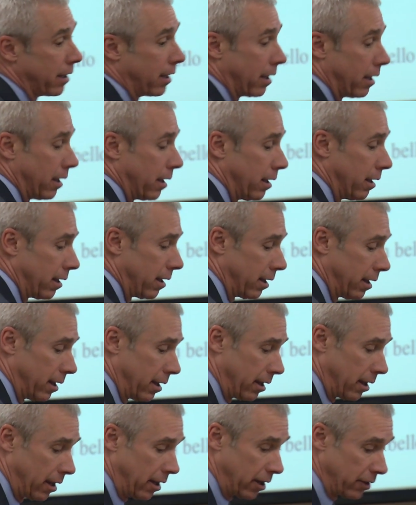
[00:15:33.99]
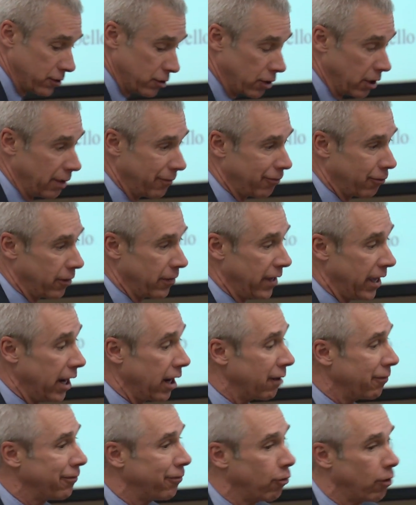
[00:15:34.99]
an attorney for the
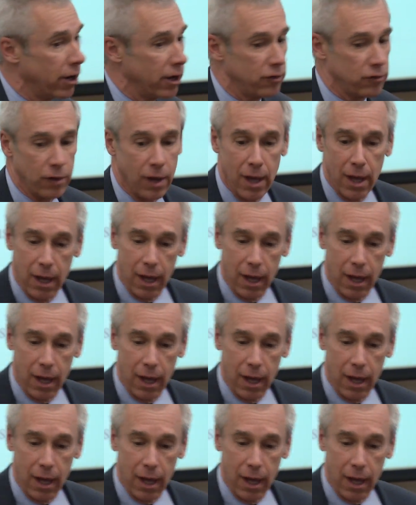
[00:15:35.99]
Air Force.